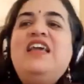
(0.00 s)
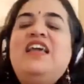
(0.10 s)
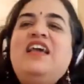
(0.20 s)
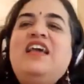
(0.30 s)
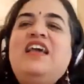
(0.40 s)

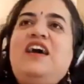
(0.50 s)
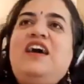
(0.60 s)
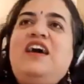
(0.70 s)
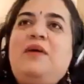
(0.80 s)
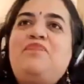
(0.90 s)
thrilled
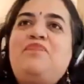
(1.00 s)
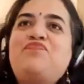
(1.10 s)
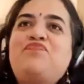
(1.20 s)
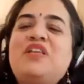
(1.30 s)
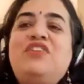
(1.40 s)

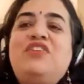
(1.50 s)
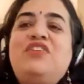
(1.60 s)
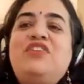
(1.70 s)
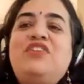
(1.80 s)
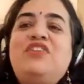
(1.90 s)
when
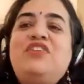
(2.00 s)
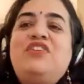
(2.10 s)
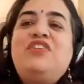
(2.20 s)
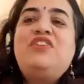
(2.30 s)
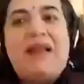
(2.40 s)
they're spending
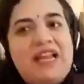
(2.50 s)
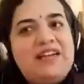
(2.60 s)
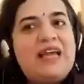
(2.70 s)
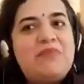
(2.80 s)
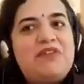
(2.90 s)
time away
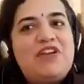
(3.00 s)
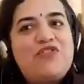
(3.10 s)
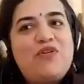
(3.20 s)
from you,